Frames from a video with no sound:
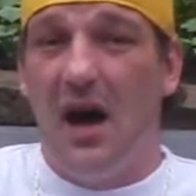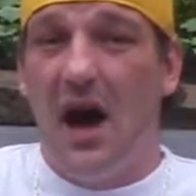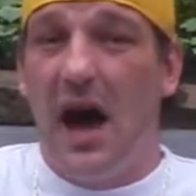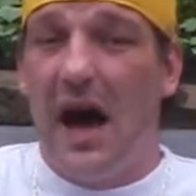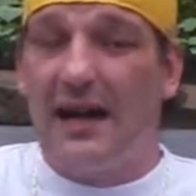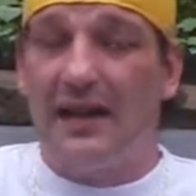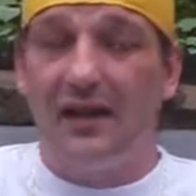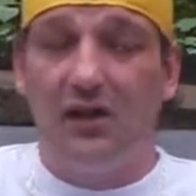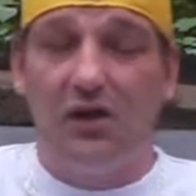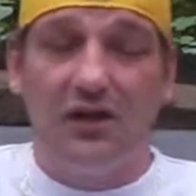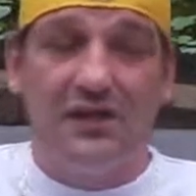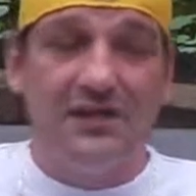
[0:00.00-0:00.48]

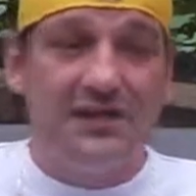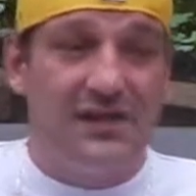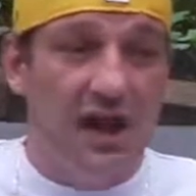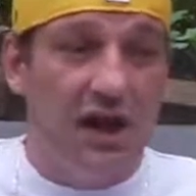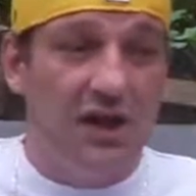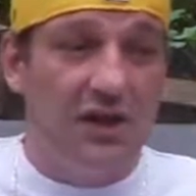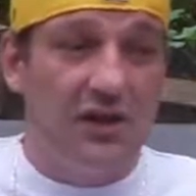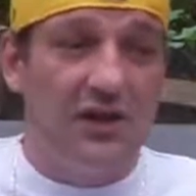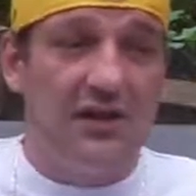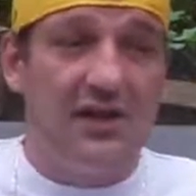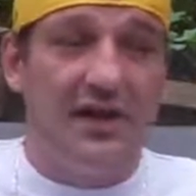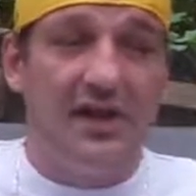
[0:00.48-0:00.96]
I can only
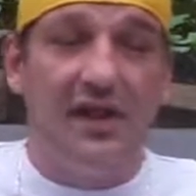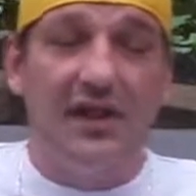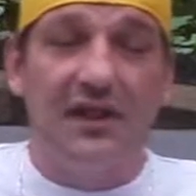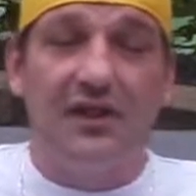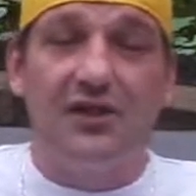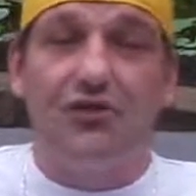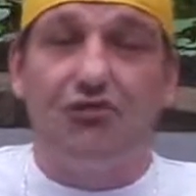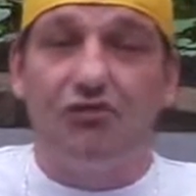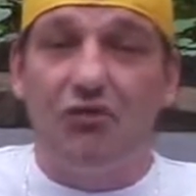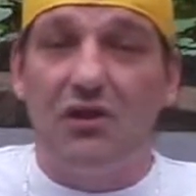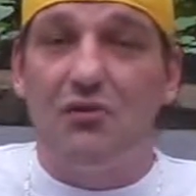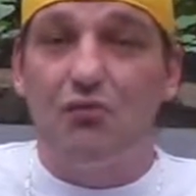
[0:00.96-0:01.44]
tell you that the
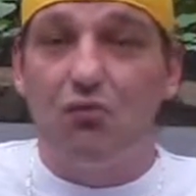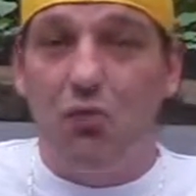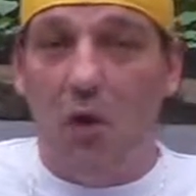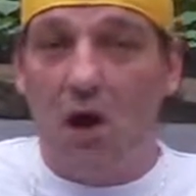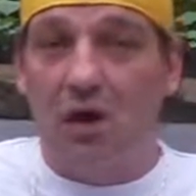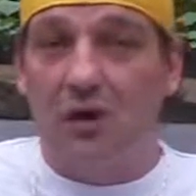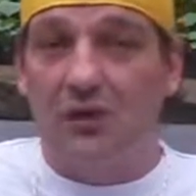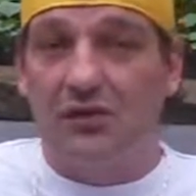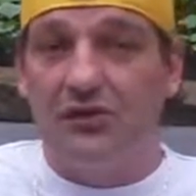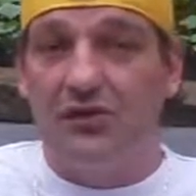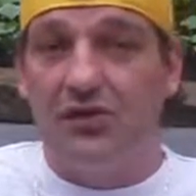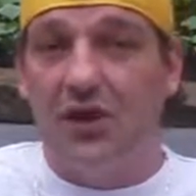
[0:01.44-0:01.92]
industry
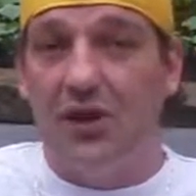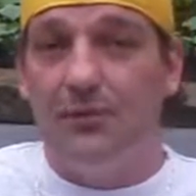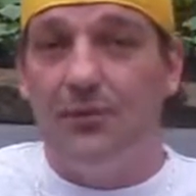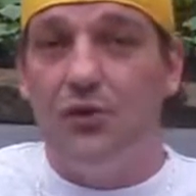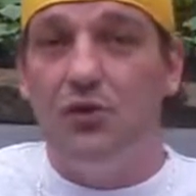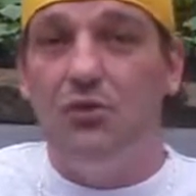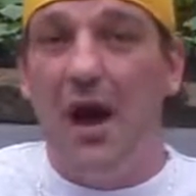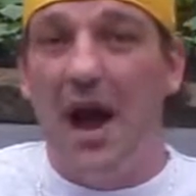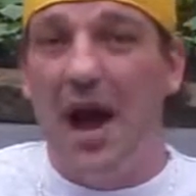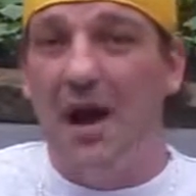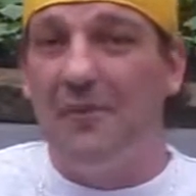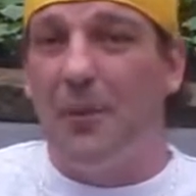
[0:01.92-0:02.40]
works if
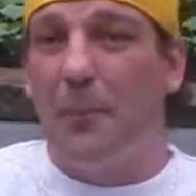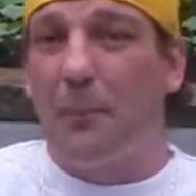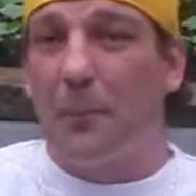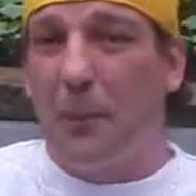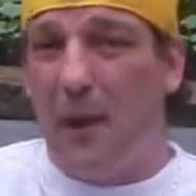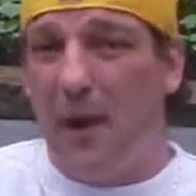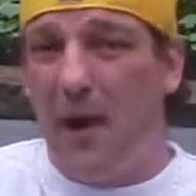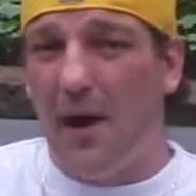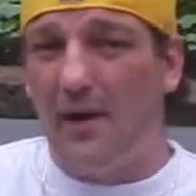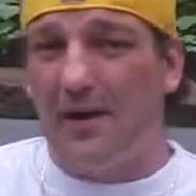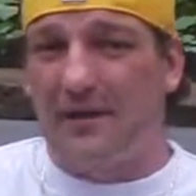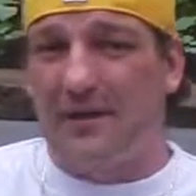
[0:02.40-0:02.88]
you have a
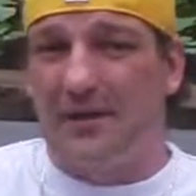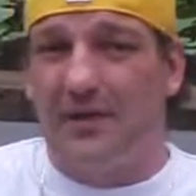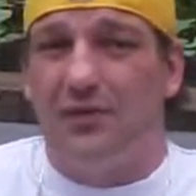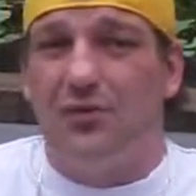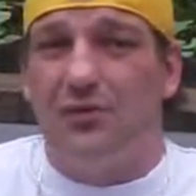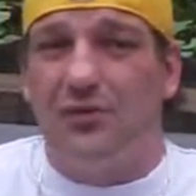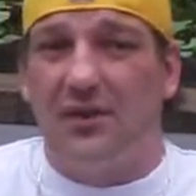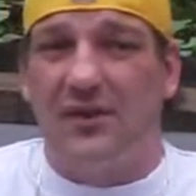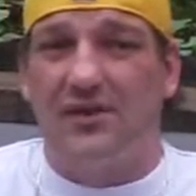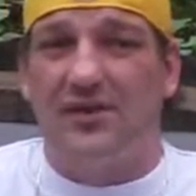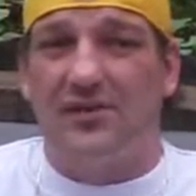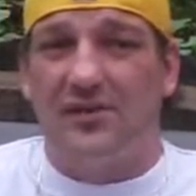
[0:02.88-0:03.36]
product that
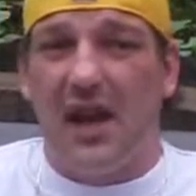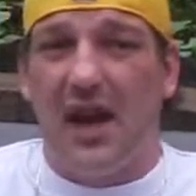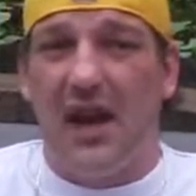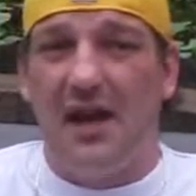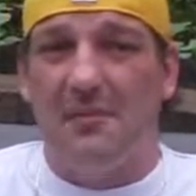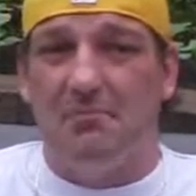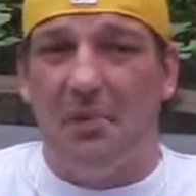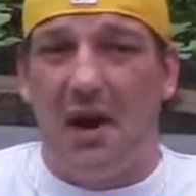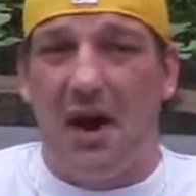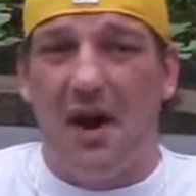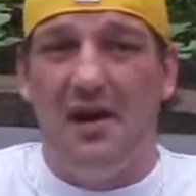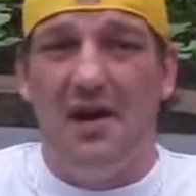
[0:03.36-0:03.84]
you can
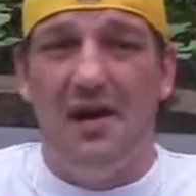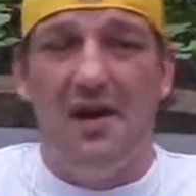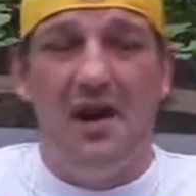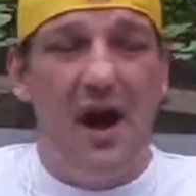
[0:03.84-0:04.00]
stand by.